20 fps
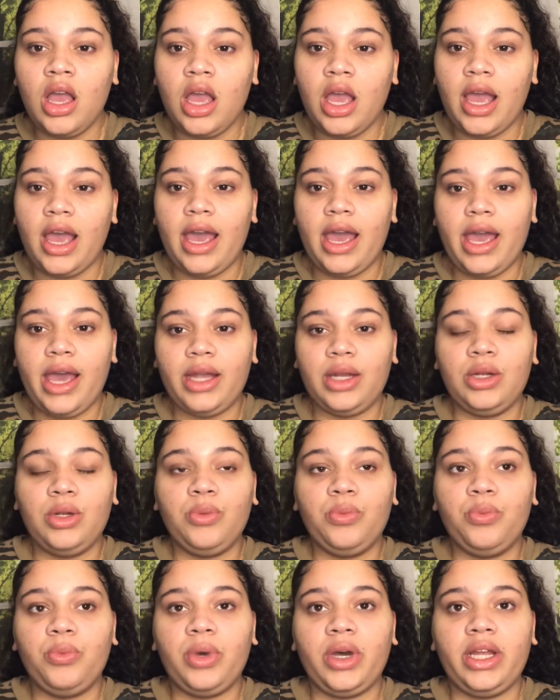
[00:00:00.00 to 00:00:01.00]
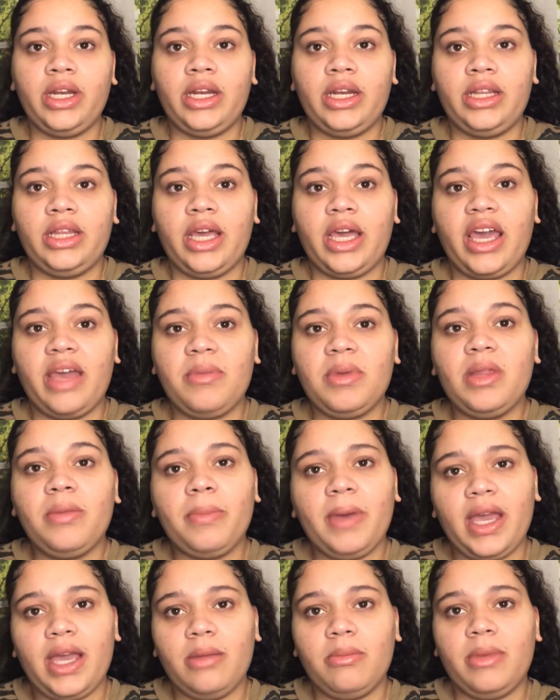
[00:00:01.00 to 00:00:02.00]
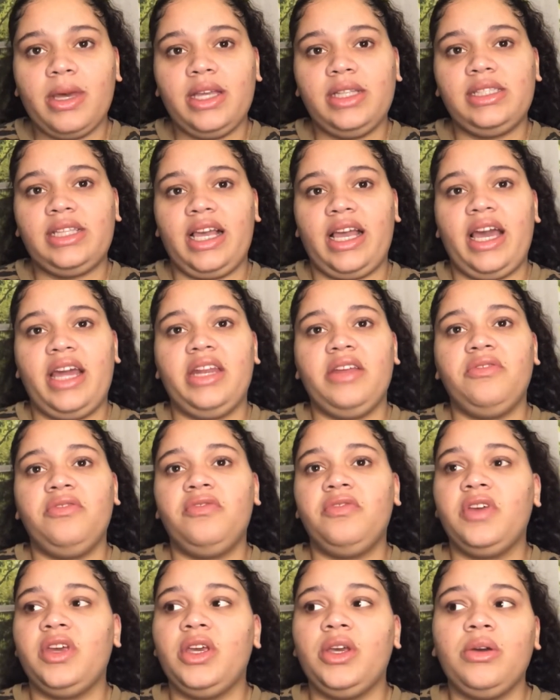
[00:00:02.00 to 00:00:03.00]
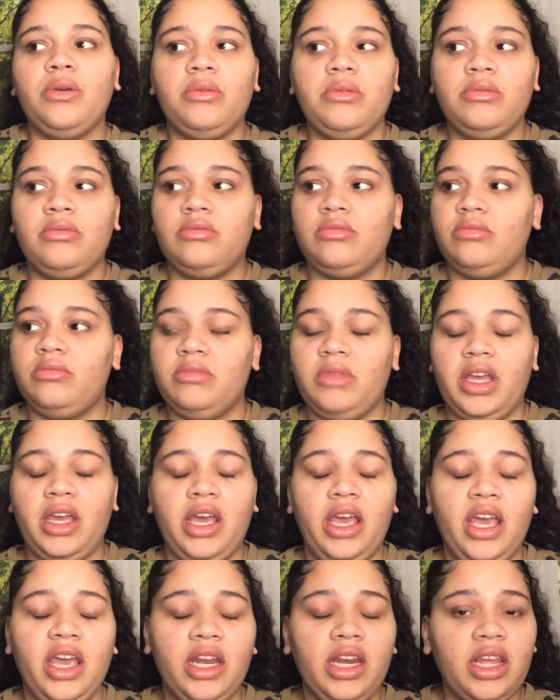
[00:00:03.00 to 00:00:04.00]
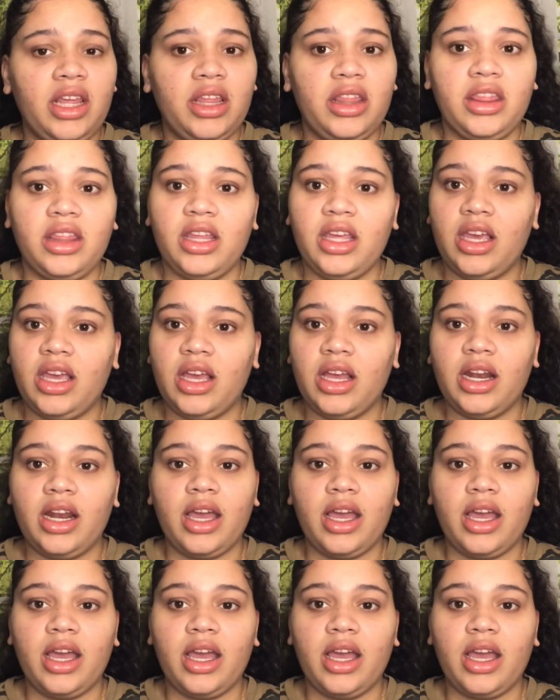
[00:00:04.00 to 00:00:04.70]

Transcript: And when they gave me the pain meds, like, I didn't feel anything.